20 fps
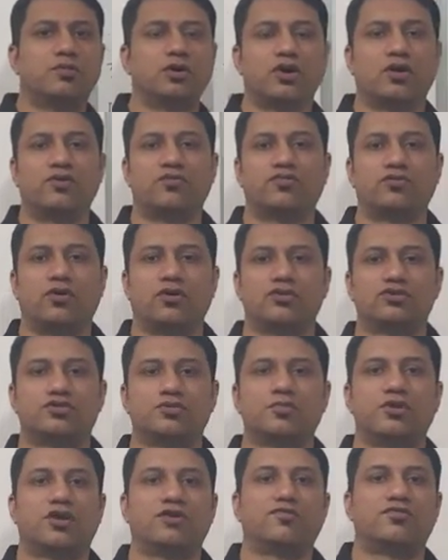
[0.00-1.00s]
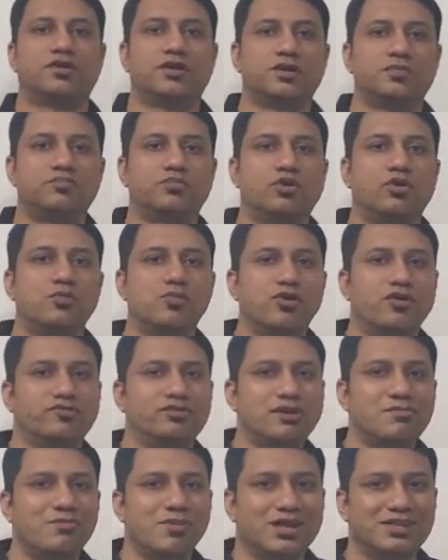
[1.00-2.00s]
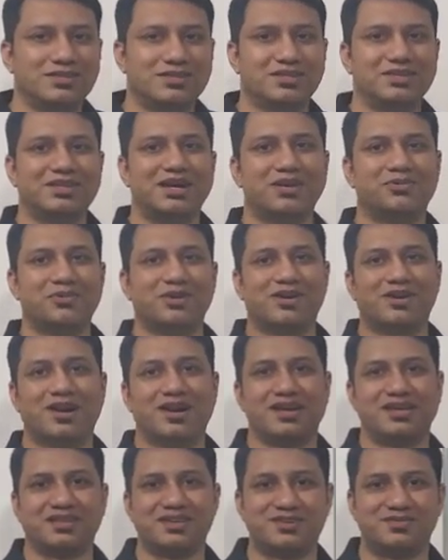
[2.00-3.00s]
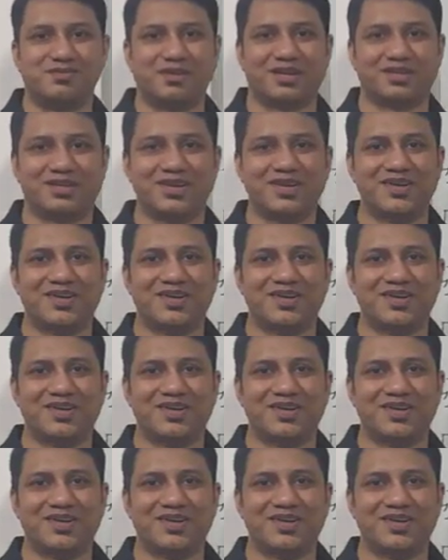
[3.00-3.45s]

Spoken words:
also be offered a promo of the month that we are running this month.